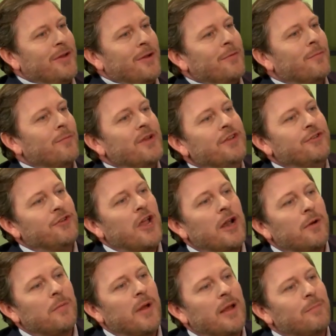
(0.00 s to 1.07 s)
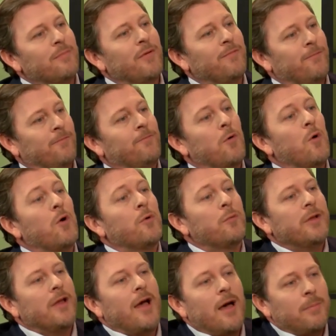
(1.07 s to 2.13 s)
we can regenerate before
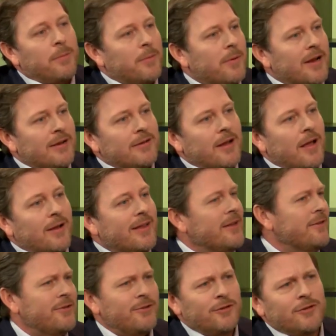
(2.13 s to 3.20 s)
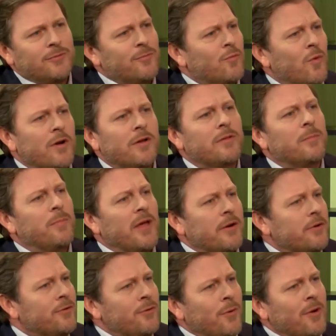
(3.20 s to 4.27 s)
we operate, Doug, it's just one of the
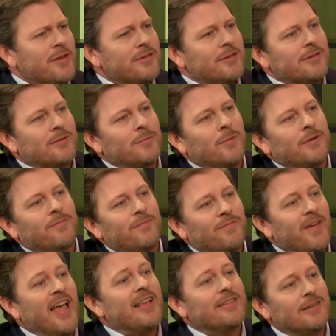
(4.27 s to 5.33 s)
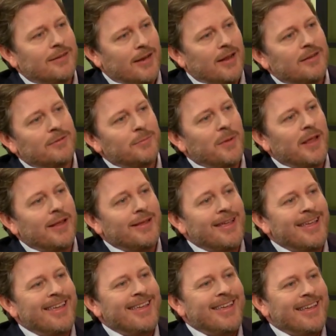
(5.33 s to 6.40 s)
better choices. And what fascinates me
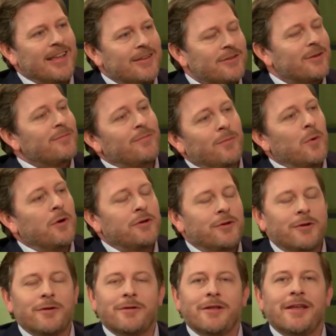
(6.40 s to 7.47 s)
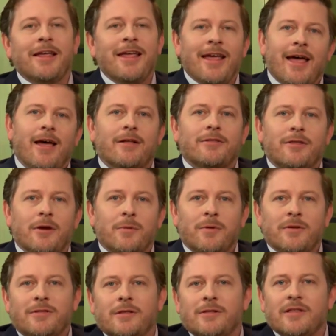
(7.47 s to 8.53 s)
is, unfortunately, out there
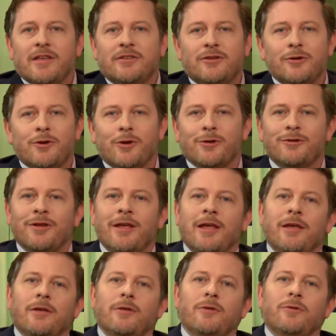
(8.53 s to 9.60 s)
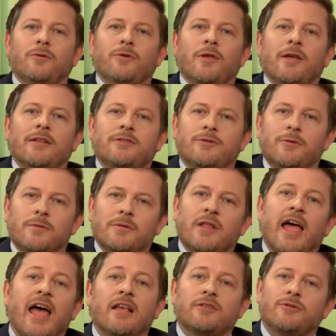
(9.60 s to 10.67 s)
with the listeners, it's your
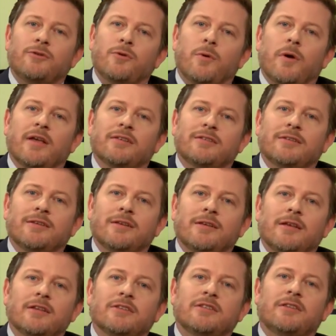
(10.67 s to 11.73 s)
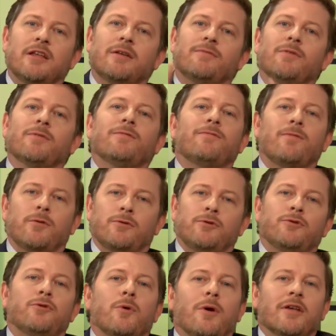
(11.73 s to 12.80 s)
last choice instead of your
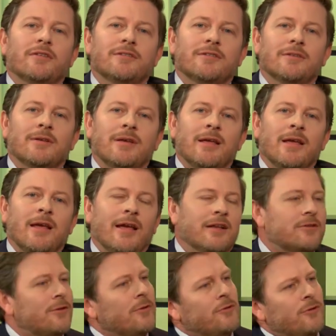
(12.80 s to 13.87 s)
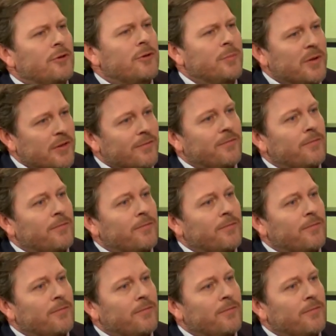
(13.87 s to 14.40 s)
first choice. Mm. And so it should be the